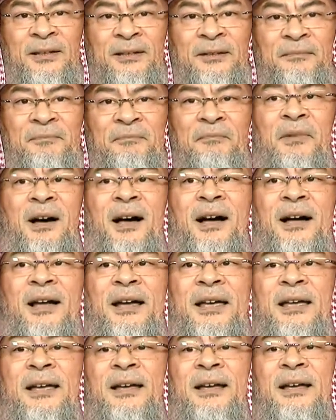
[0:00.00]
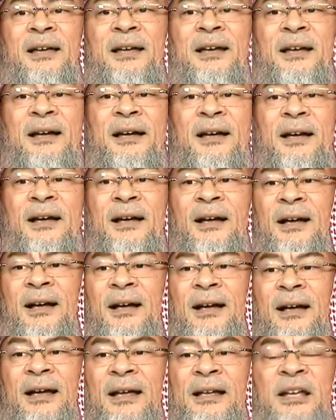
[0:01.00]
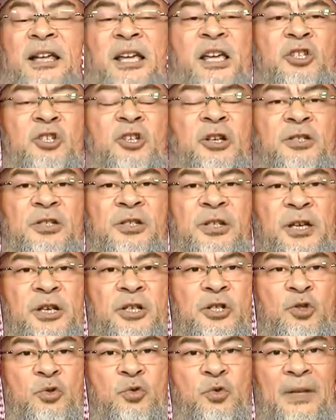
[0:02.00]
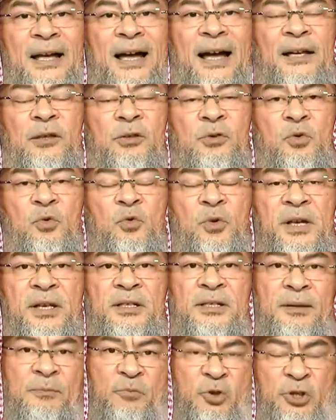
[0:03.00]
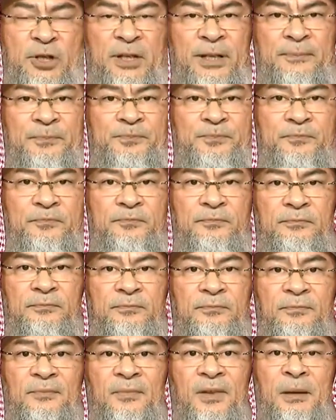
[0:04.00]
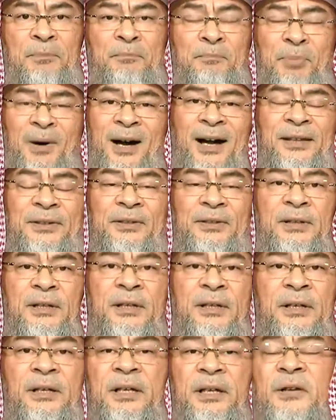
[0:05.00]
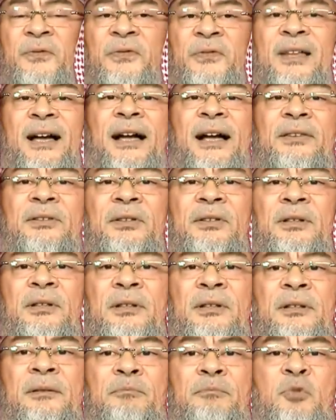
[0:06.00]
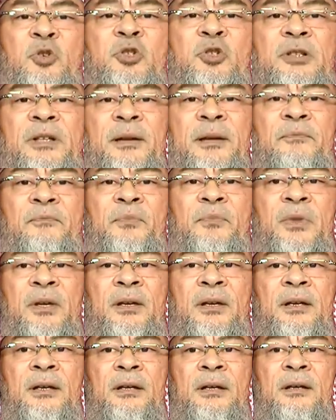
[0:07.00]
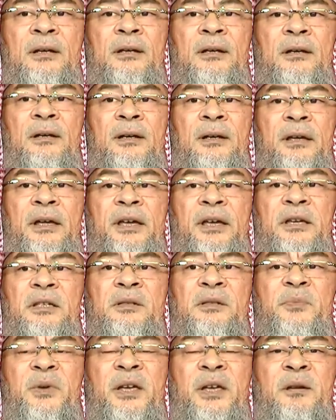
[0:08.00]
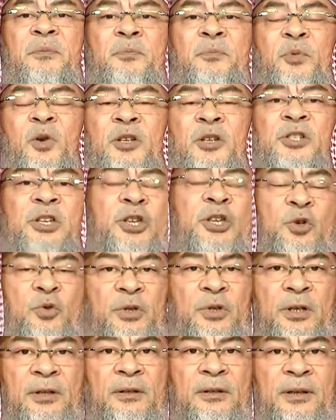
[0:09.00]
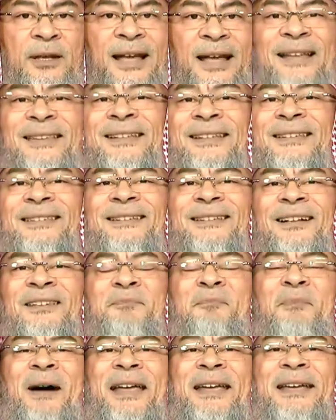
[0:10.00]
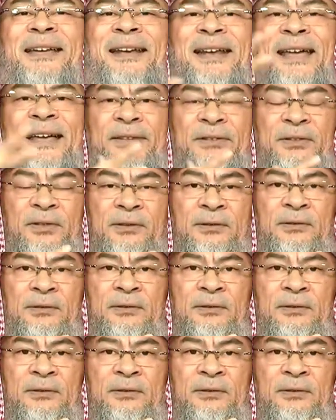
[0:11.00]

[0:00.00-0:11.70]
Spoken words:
My allegiance is to that who is a Muslim. But if that Muslim is being prosecuted and did not migrate,